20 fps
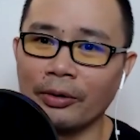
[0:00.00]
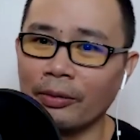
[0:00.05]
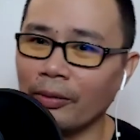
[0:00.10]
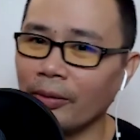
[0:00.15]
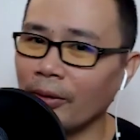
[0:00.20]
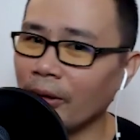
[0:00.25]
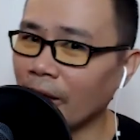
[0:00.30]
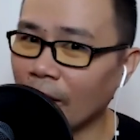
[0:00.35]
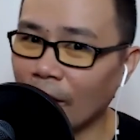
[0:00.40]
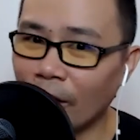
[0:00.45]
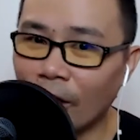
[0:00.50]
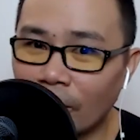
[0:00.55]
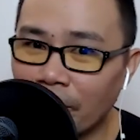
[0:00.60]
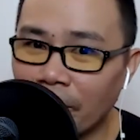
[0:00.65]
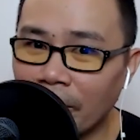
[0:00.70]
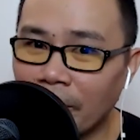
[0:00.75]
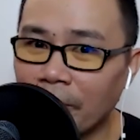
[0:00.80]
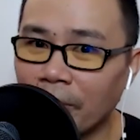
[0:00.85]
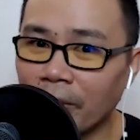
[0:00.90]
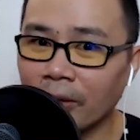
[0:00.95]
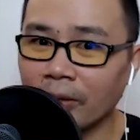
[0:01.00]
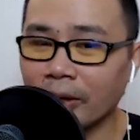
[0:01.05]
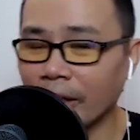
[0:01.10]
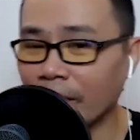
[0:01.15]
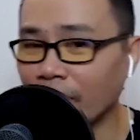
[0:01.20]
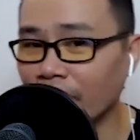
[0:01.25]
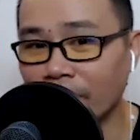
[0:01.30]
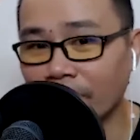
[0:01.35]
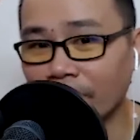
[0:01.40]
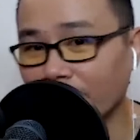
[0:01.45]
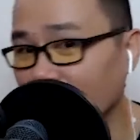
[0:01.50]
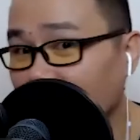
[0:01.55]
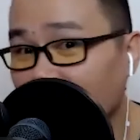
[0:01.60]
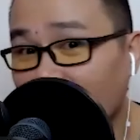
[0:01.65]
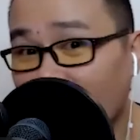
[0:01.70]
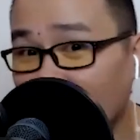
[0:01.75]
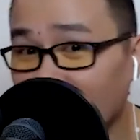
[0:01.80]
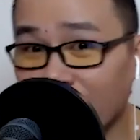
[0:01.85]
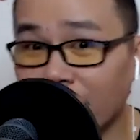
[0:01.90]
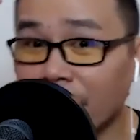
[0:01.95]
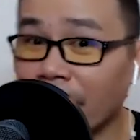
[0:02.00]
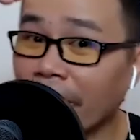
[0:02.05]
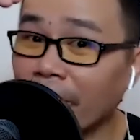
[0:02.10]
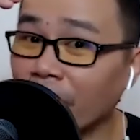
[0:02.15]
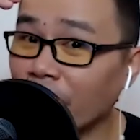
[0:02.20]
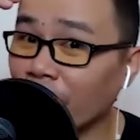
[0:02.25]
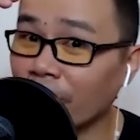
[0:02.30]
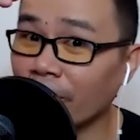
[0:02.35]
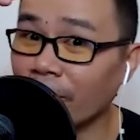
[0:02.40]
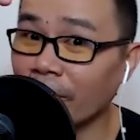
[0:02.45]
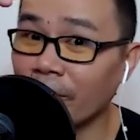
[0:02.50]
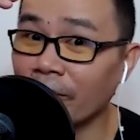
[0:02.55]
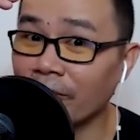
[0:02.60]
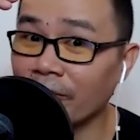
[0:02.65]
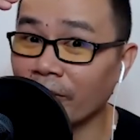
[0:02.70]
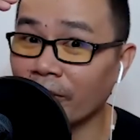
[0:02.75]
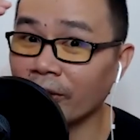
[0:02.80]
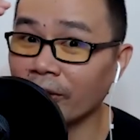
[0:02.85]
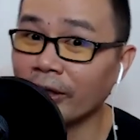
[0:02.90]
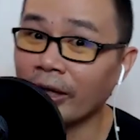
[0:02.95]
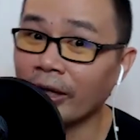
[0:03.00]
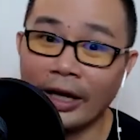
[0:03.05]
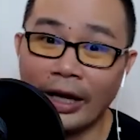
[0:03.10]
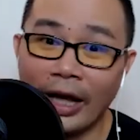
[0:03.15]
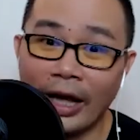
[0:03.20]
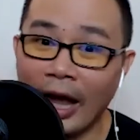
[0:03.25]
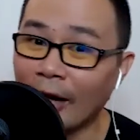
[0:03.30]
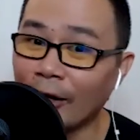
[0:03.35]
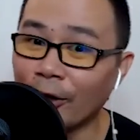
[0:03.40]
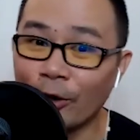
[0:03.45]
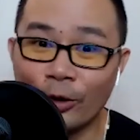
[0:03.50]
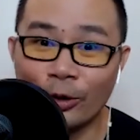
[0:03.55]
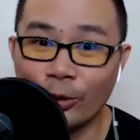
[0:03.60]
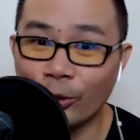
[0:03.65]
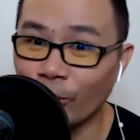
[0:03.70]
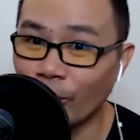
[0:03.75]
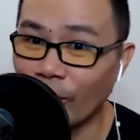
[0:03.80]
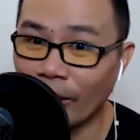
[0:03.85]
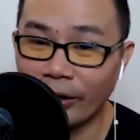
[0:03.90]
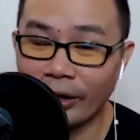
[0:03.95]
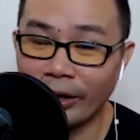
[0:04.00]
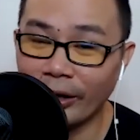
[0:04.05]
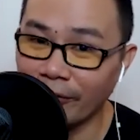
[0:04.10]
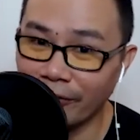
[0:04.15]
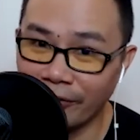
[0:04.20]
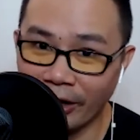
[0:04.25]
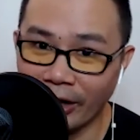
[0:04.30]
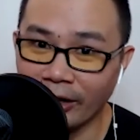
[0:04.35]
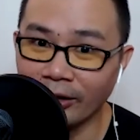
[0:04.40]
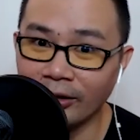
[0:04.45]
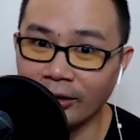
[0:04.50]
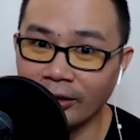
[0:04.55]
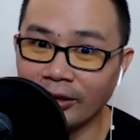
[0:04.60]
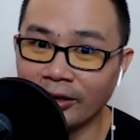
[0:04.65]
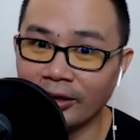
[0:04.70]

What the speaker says: A lot of people, they didn't have a brain tumor before. They had no clue how they felt.